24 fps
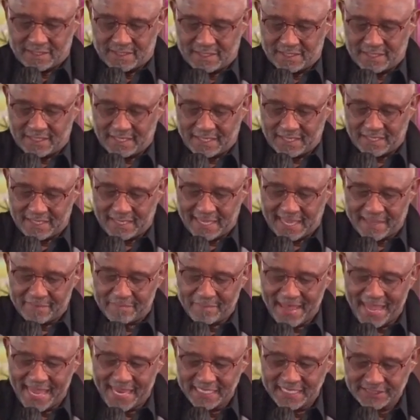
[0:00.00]
A man's
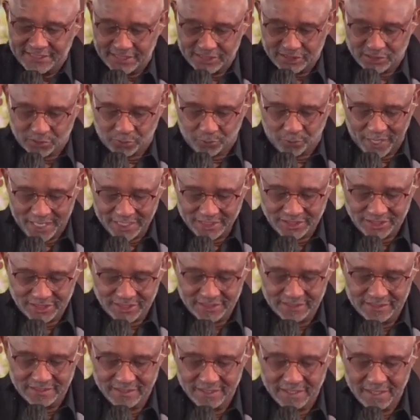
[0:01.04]
discretion
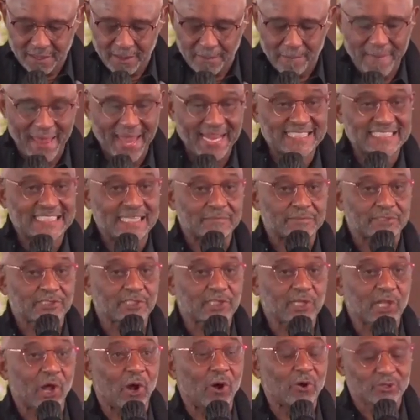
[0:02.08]
makes him slow
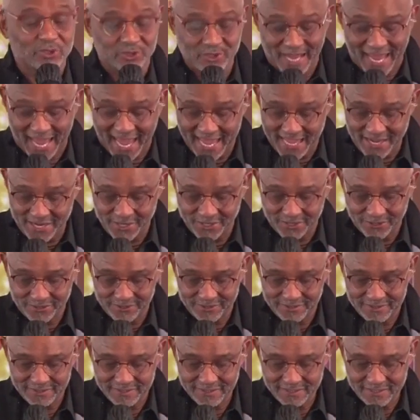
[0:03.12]
to anger.
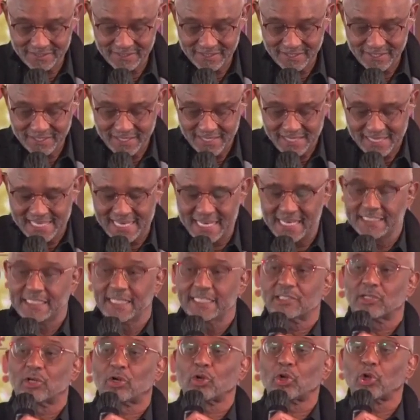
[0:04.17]
It is his
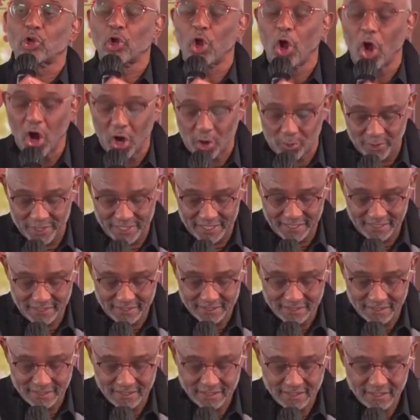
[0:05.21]
glory to
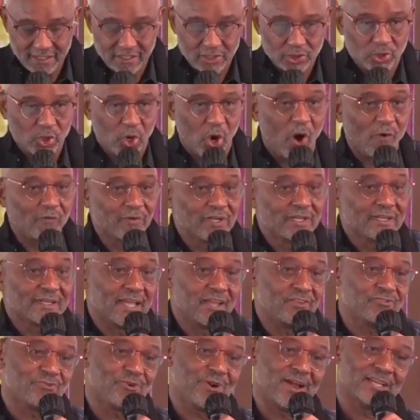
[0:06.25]
overlook a
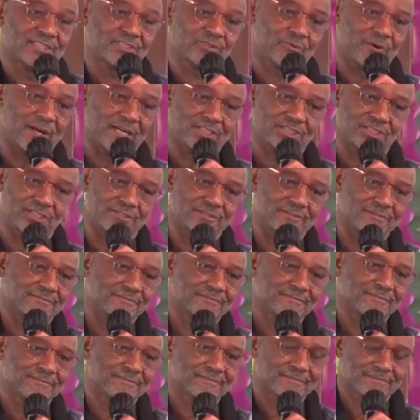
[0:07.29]
transgression.
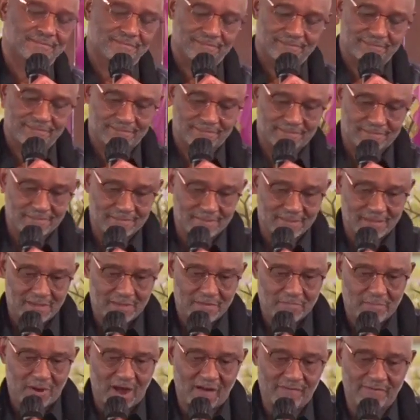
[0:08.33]

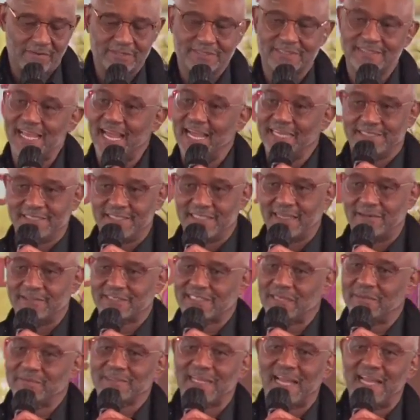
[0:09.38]
Proverbs 19.
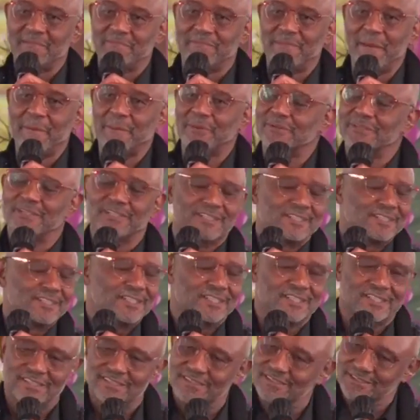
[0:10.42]
Sometimes people
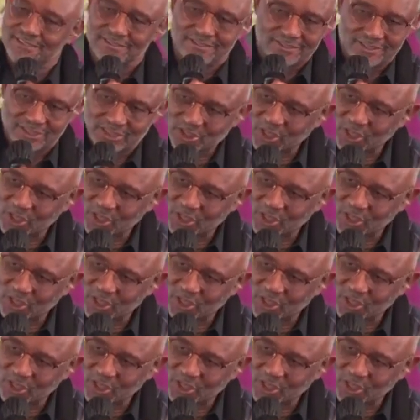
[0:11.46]
overlook